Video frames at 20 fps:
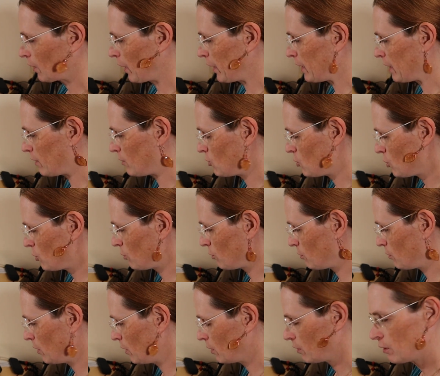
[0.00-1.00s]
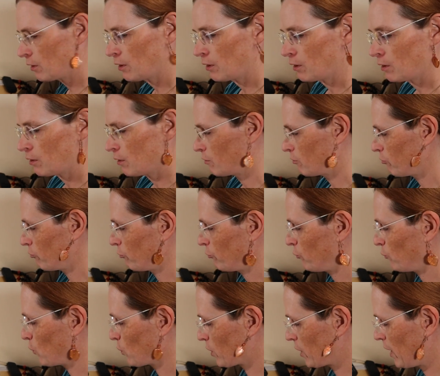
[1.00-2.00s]
I need 2
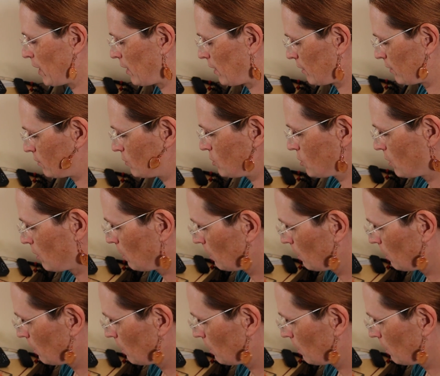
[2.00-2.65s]
4-gauge